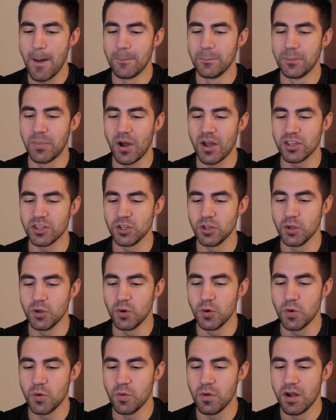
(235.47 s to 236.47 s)
but
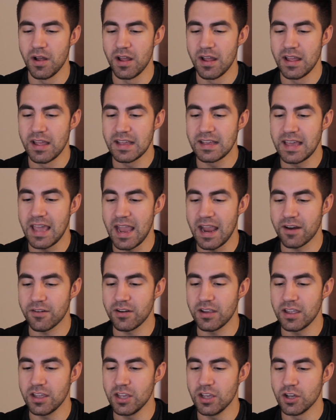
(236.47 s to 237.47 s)
you
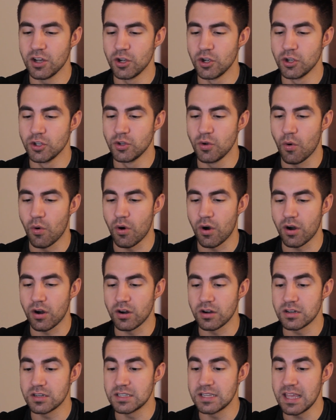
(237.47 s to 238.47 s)
carry
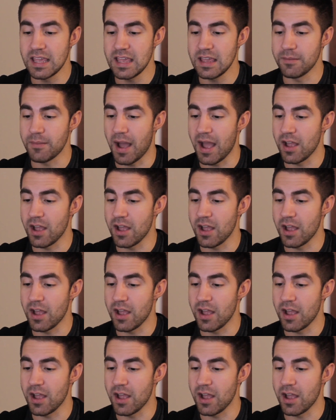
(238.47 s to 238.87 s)
your team.